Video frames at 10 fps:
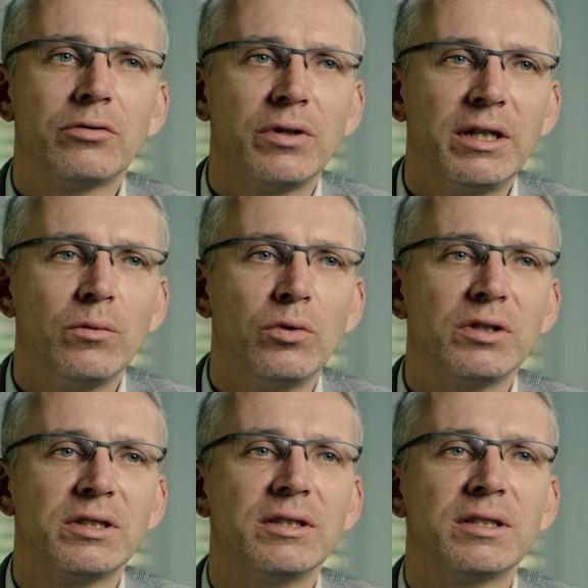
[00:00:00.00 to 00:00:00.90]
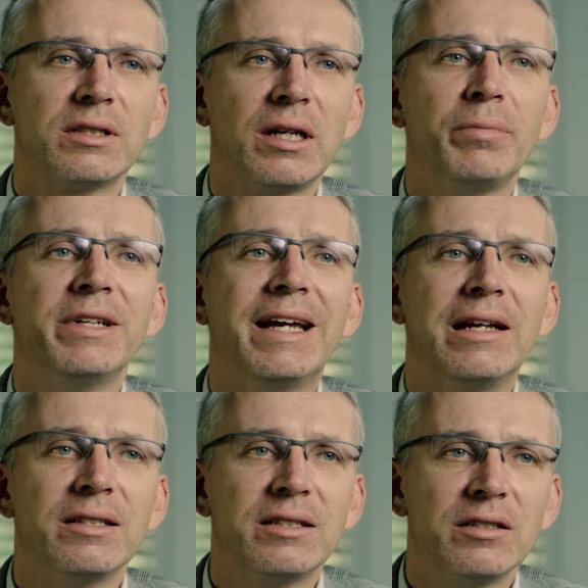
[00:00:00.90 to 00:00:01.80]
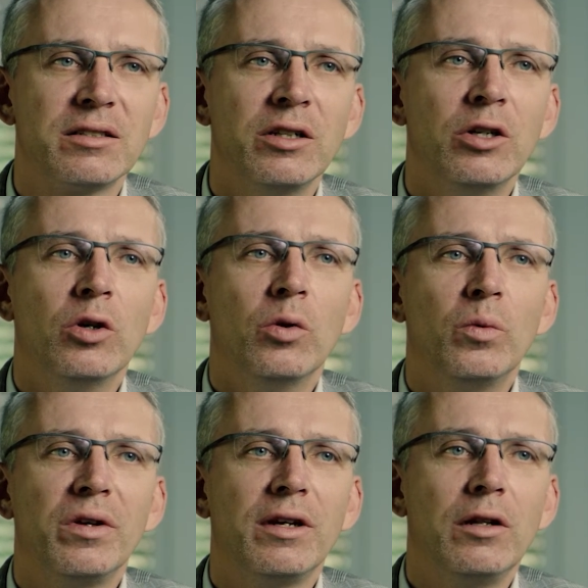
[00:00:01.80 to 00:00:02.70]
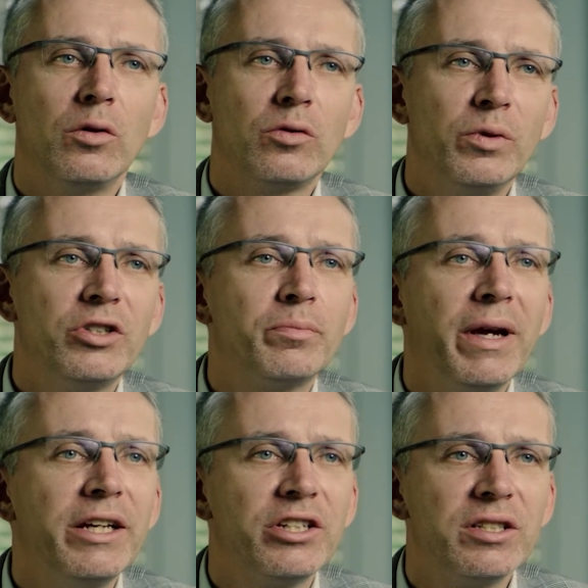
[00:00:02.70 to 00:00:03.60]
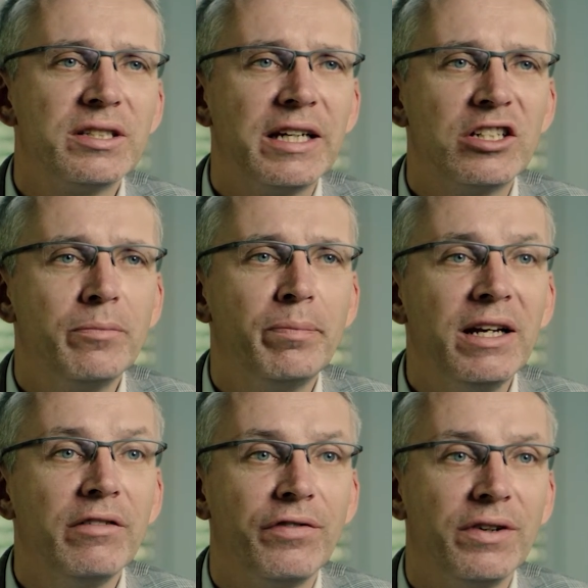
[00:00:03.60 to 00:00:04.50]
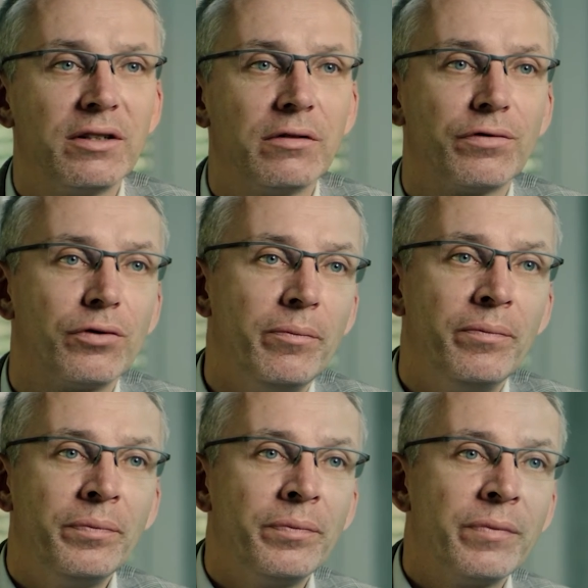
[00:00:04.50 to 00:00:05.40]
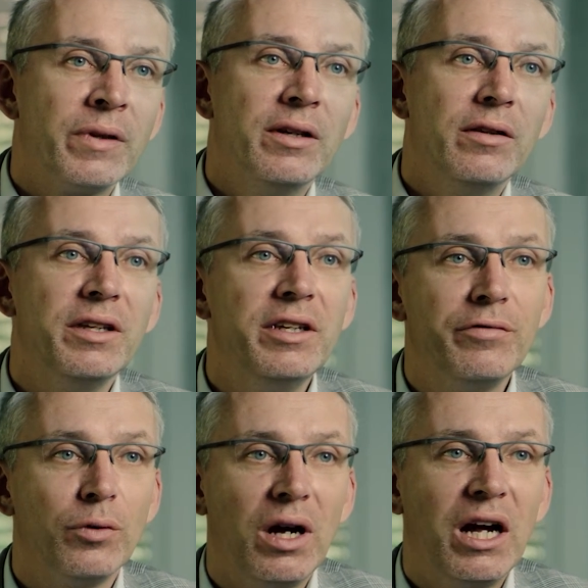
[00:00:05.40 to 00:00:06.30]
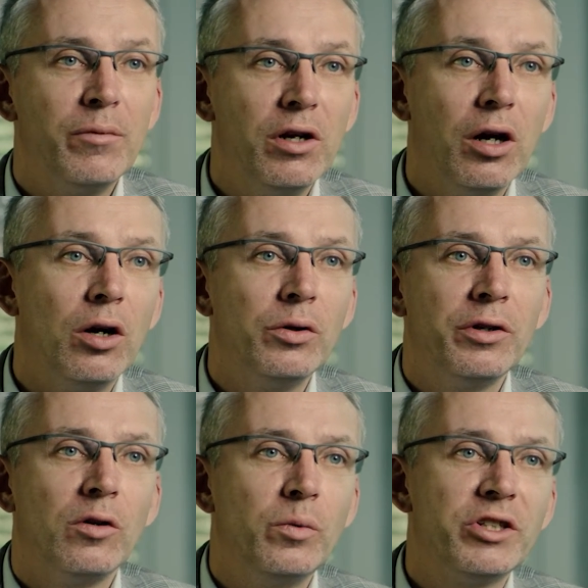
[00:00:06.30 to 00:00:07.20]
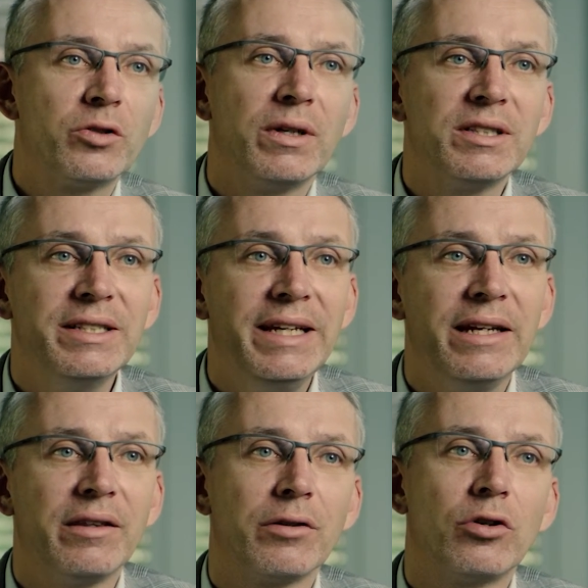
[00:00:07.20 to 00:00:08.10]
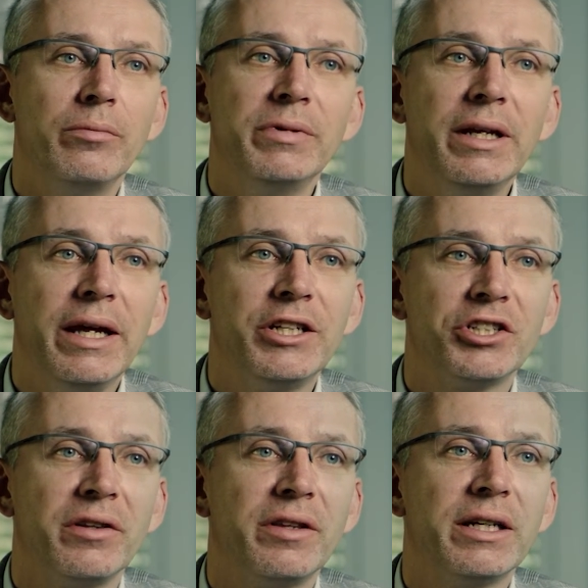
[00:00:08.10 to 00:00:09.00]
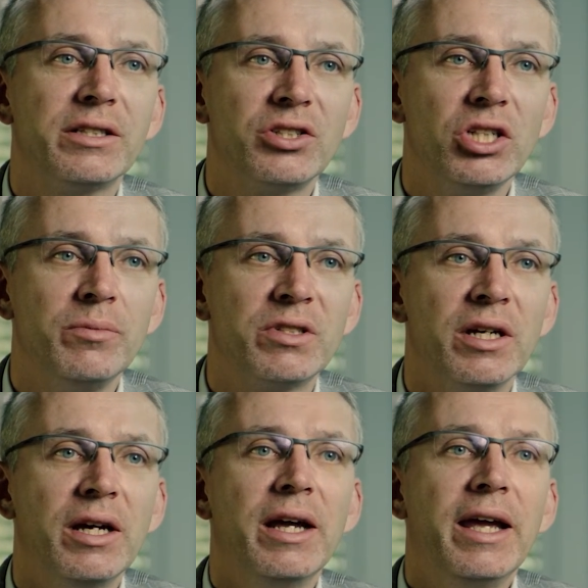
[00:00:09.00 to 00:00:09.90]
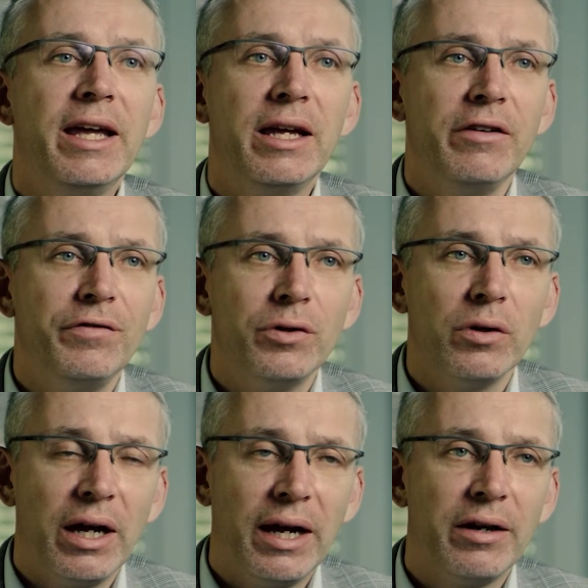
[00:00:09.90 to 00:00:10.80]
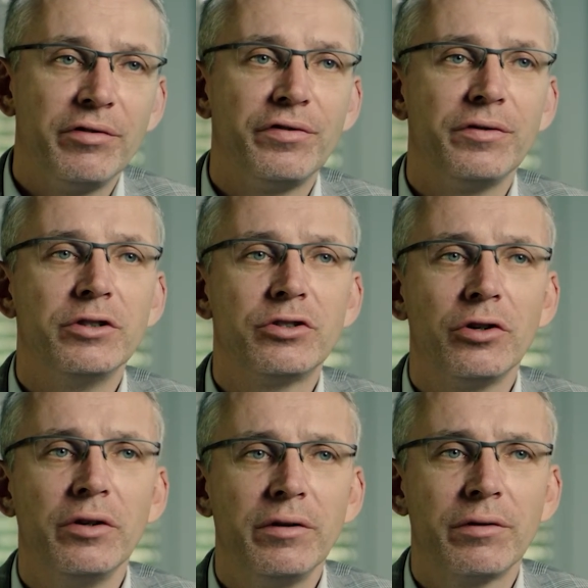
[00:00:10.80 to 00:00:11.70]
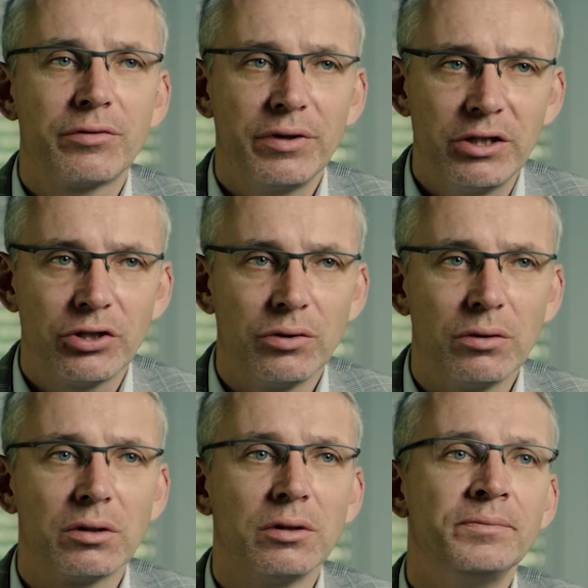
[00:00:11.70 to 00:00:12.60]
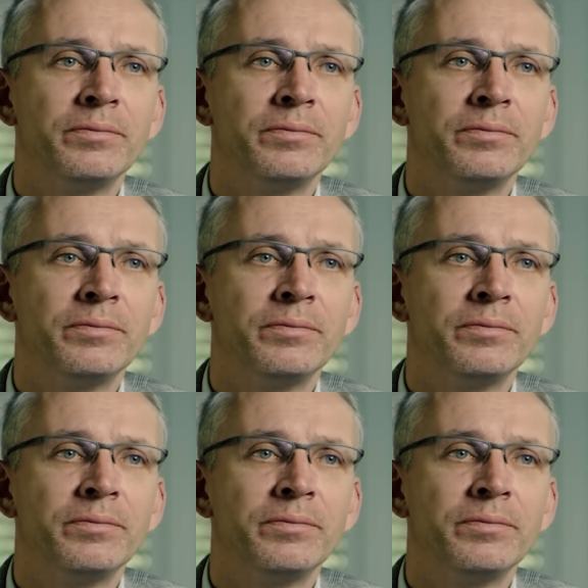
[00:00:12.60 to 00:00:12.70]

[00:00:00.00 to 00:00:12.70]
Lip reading: trial was a sub-analysis where they looked which patients actually benefited from the nivo arm alone or which ones needed the combination. There it seems if you have a certain threshold